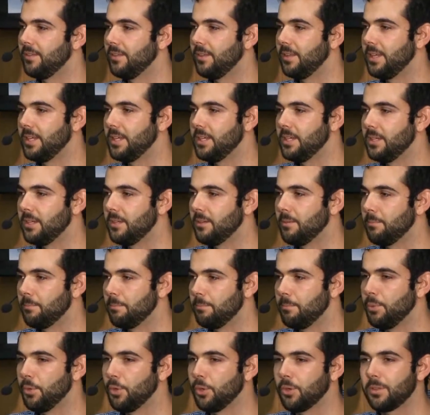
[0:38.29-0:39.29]
the
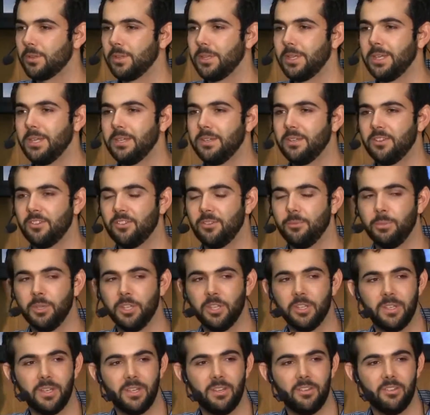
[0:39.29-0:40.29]
Berkeley
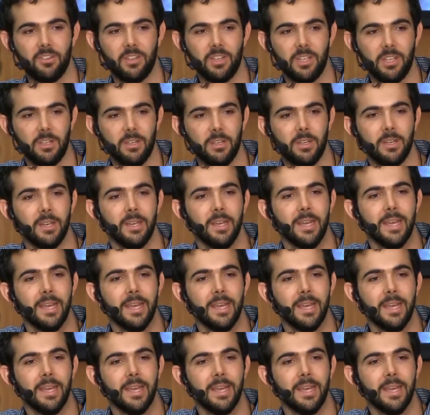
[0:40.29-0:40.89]
disability scene.